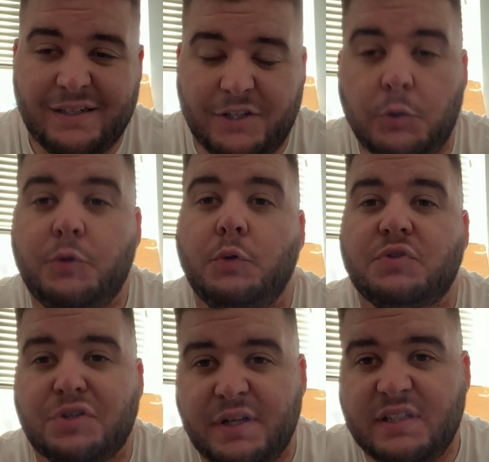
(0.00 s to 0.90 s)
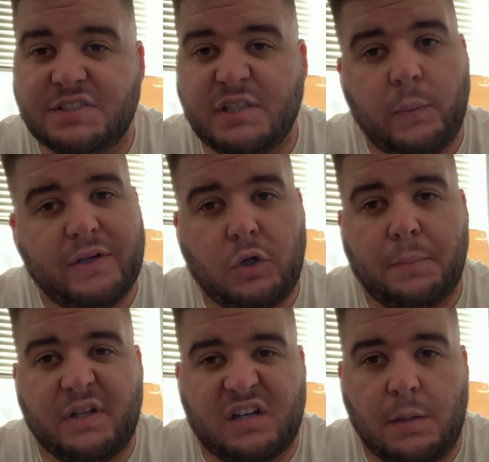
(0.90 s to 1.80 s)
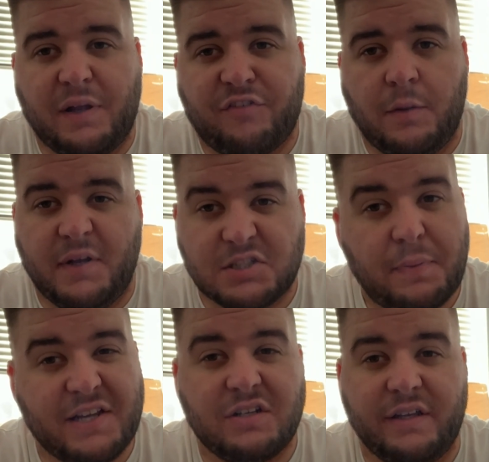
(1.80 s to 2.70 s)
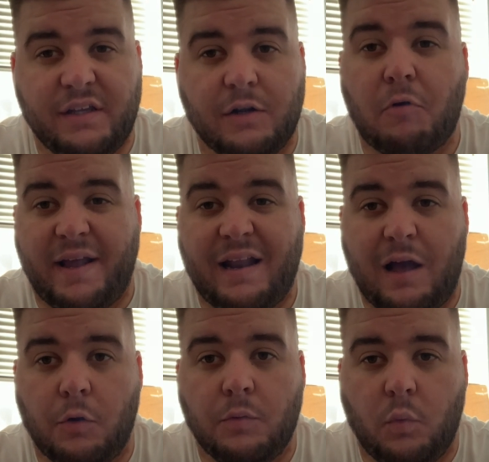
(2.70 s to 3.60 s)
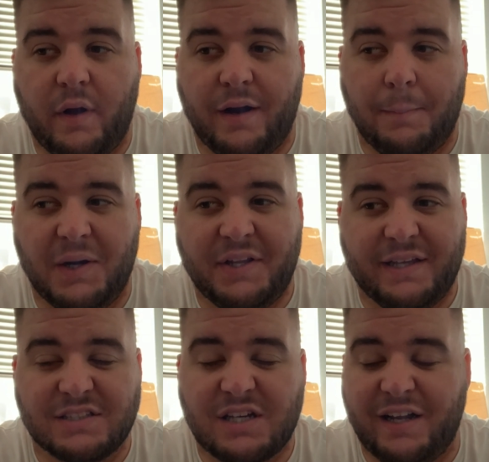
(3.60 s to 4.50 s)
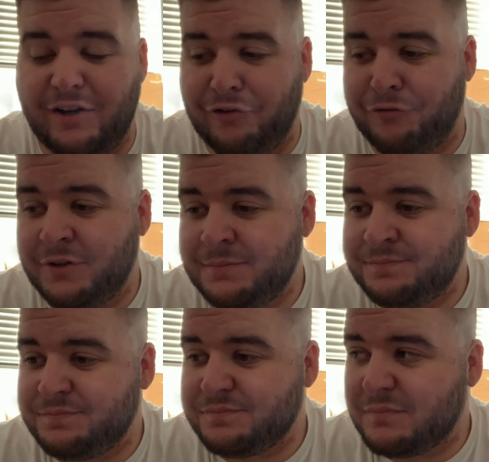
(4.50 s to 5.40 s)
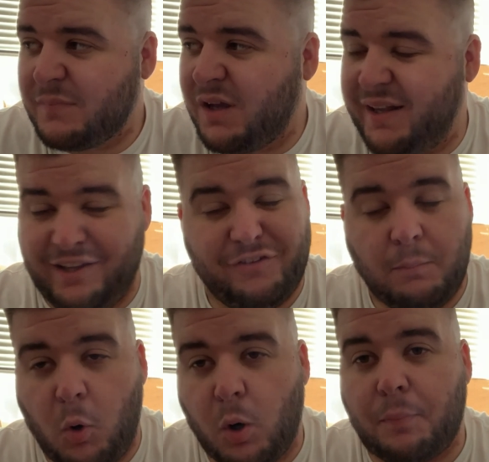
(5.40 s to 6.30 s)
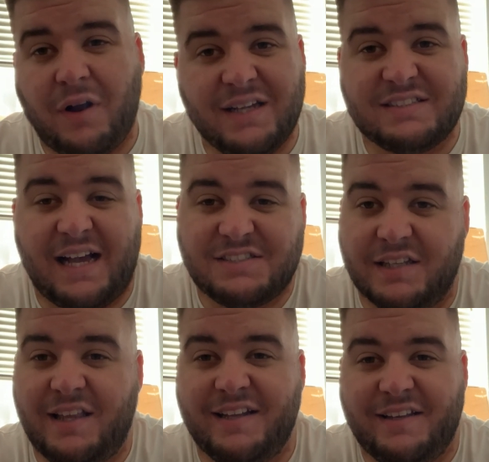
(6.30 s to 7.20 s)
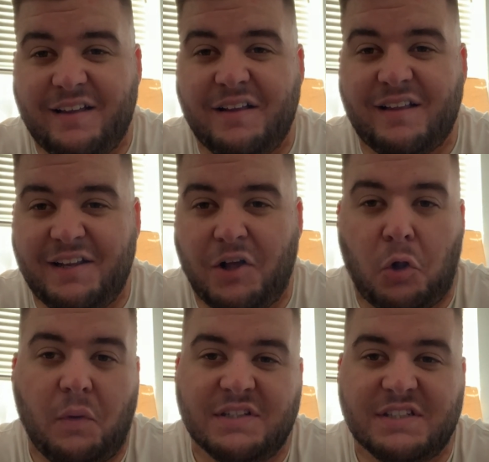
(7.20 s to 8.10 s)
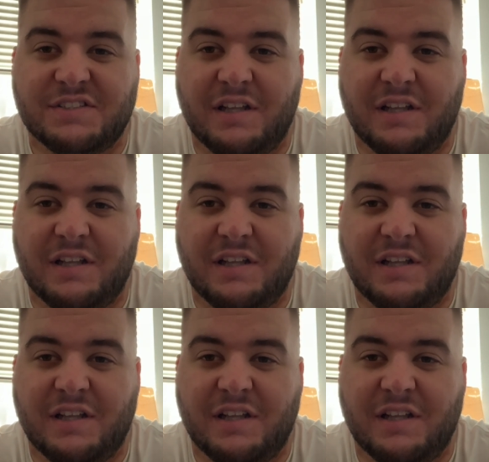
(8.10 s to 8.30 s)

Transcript: you do certainly see where Dortmund are coming from, especially right now, where money is kind of an even more prized asset than it always is